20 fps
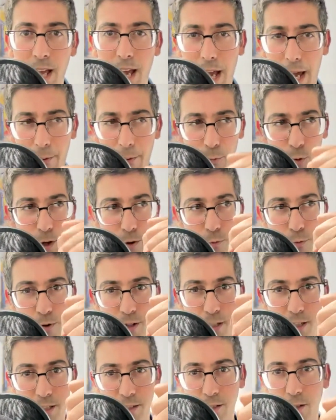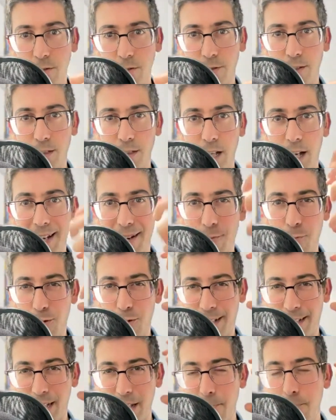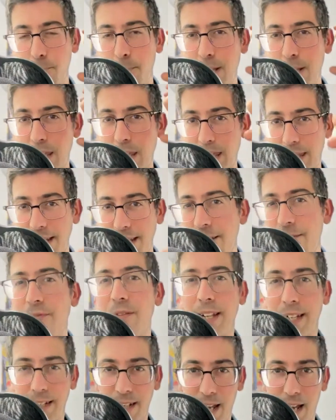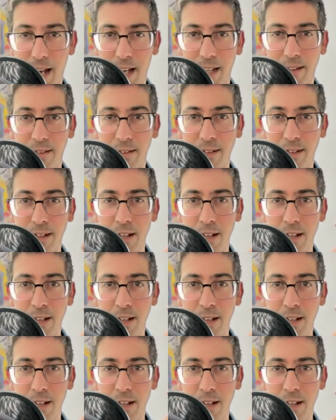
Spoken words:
And when we're so stuck and we keep believing that